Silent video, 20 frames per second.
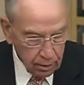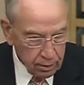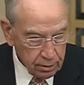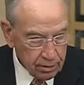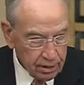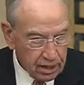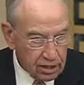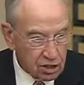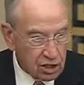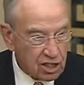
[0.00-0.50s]

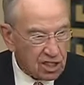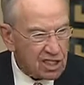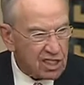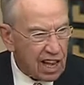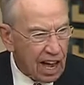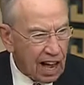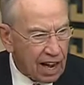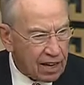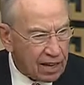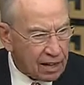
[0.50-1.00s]
This is
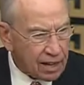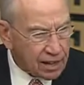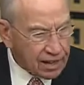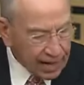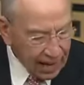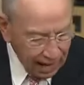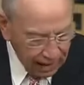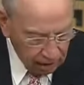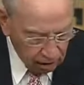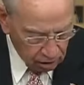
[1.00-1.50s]
not
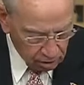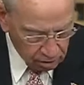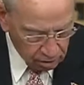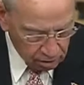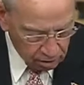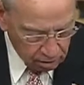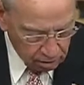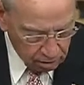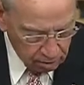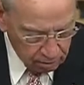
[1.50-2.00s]

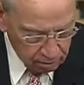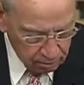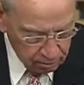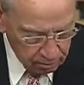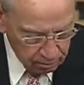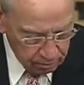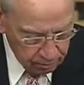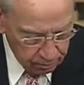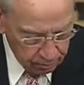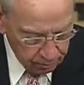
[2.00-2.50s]
analysis,
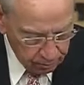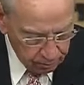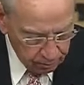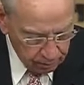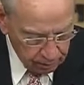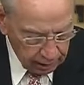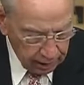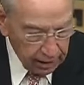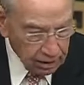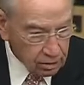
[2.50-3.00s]

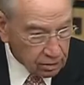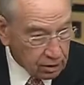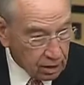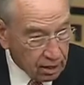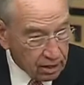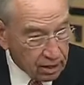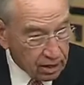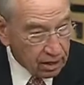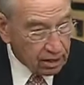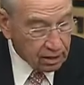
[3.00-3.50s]
as I
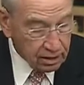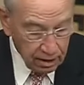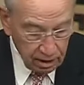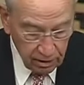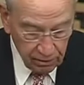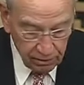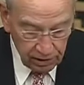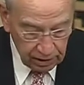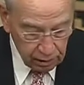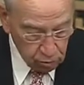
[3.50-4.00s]
think
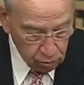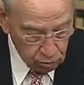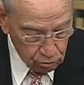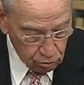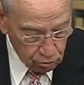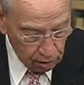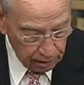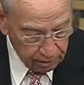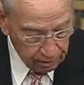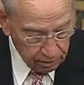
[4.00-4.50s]
TV was
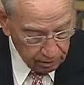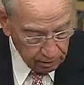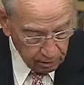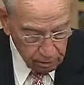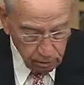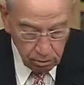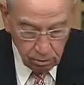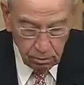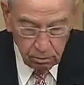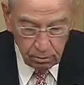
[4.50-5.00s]
trying to
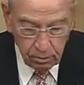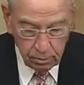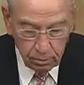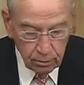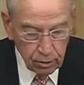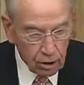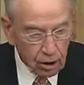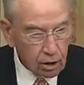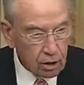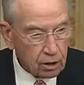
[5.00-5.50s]
do,
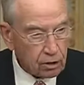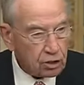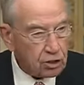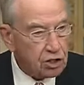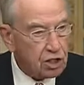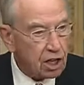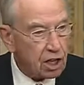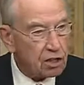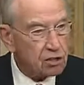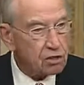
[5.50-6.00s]

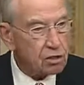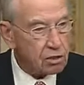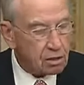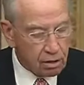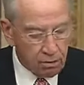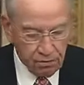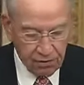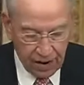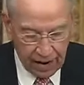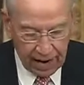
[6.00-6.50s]
just the
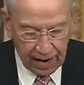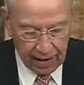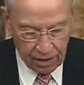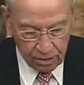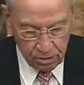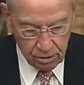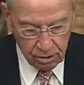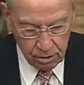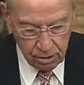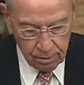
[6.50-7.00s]

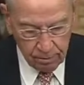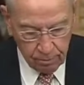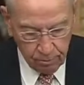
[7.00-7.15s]
facts.